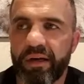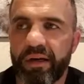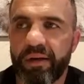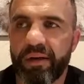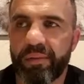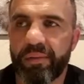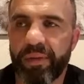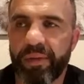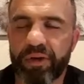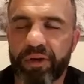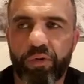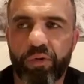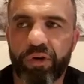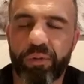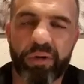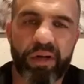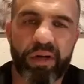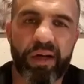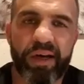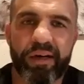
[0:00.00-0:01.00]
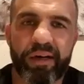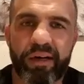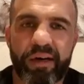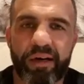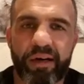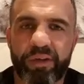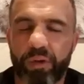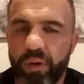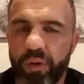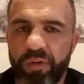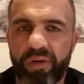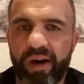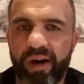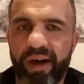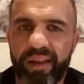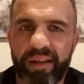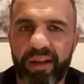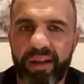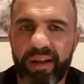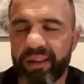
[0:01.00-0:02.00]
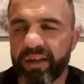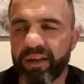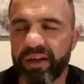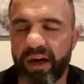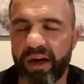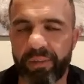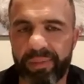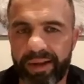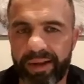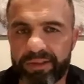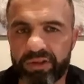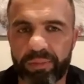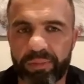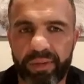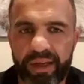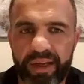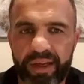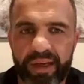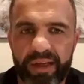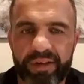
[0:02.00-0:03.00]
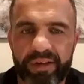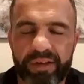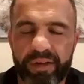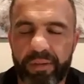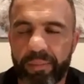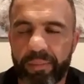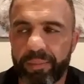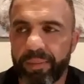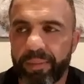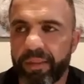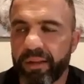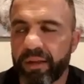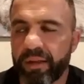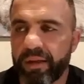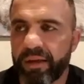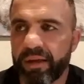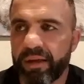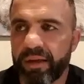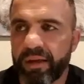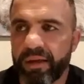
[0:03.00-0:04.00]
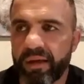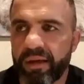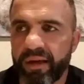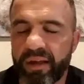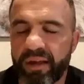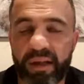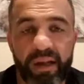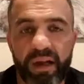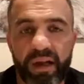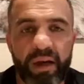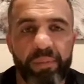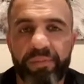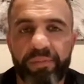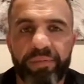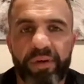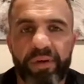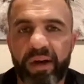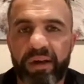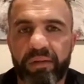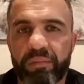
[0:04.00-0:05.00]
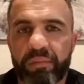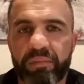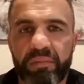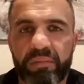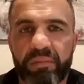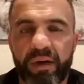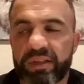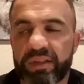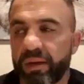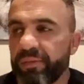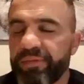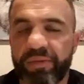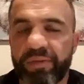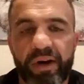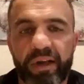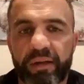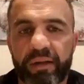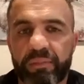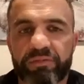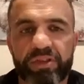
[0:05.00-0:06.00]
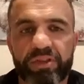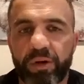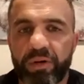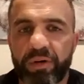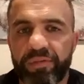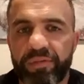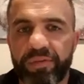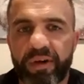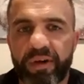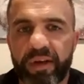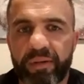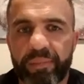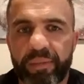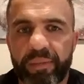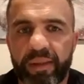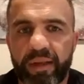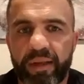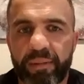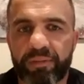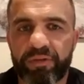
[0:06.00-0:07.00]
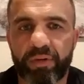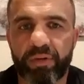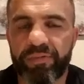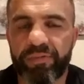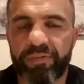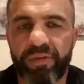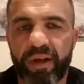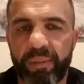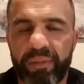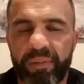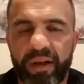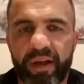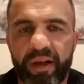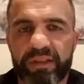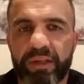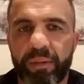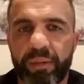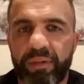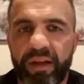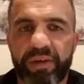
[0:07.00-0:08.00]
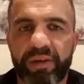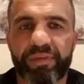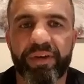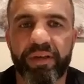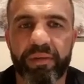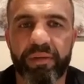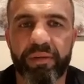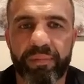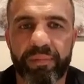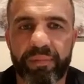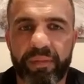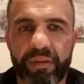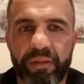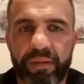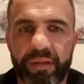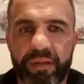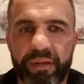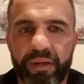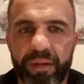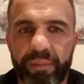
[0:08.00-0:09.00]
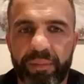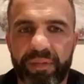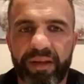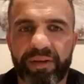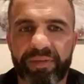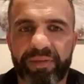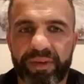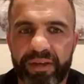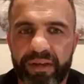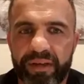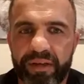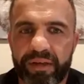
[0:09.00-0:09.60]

my corner were like, "Oh, you all right?" Like, the cut man's on my head. I'm like, "I'm fine." So I'm fine. I'm totally fine. Totally fine. So I'm loving it.